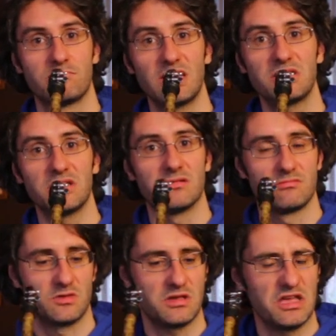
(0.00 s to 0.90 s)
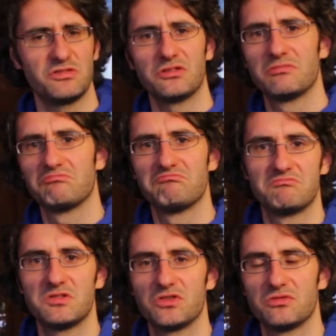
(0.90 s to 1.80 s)
that's it. Okay, just
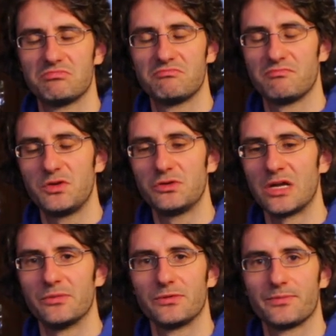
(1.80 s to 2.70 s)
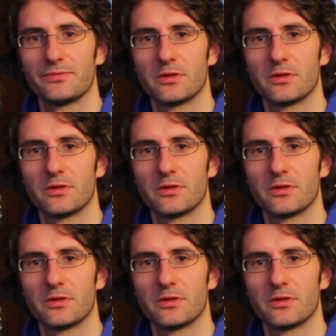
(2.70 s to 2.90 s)
just few times.